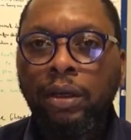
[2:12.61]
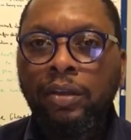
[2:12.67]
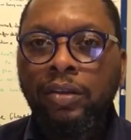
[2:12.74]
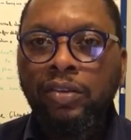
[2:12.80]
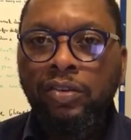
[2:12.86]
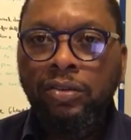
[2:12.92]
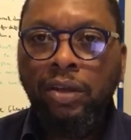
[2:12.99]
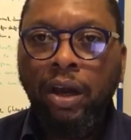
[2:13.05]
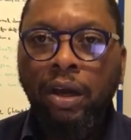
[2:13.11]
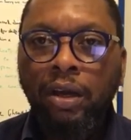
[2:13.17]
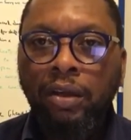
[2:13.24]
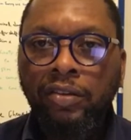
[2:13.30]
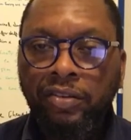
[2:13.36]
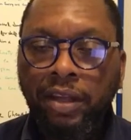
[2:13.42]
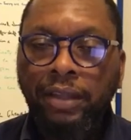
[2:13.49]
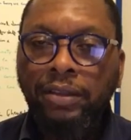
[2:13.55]
start
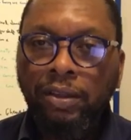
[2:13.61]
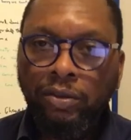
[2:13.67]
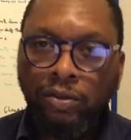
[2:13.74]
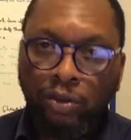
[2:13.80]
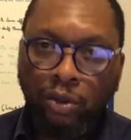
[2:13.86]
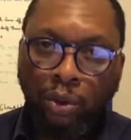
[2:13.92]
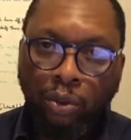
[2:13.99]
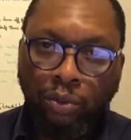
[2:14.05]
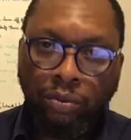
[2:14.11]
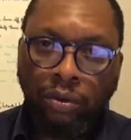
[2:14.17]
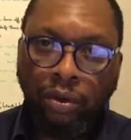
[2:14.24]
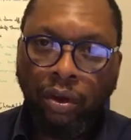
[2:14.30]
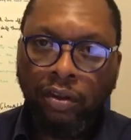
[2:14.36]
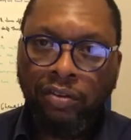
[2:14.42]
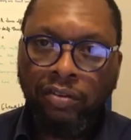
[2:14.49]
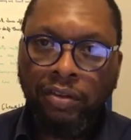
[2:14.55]
set the tone
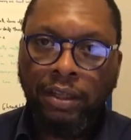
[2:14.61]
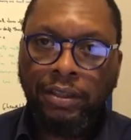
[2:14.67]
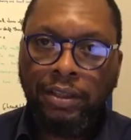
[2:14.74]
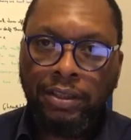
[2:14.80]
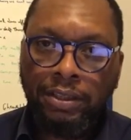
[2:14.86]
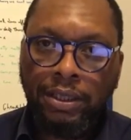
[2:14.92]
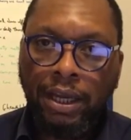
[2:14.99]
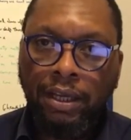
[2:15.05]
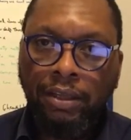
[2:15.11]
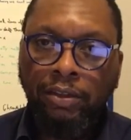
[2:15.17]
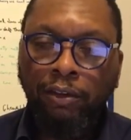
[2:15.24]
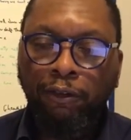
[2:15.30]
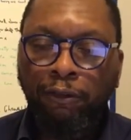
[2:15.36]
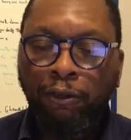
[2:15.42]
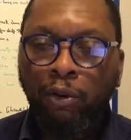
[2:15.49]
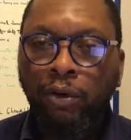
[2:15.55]
or set the stage
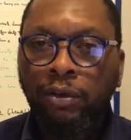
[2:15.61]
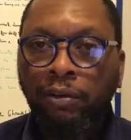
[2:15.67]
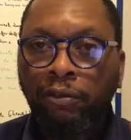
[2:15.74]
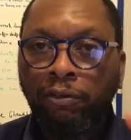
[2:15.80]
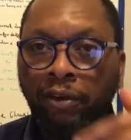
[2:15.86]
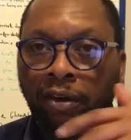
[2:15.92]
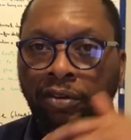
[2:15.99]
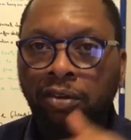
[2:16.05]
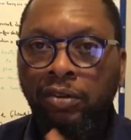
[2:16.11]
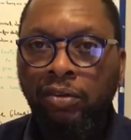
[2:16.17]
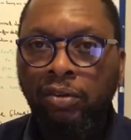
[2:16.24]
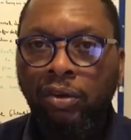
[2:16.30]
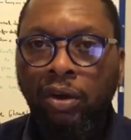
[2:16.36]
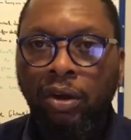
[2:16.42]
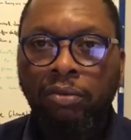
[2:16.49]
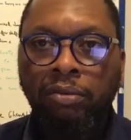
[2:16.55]
for the verses
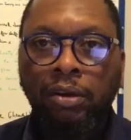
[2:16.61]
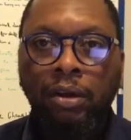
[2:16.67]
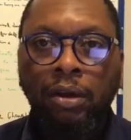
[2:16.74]
of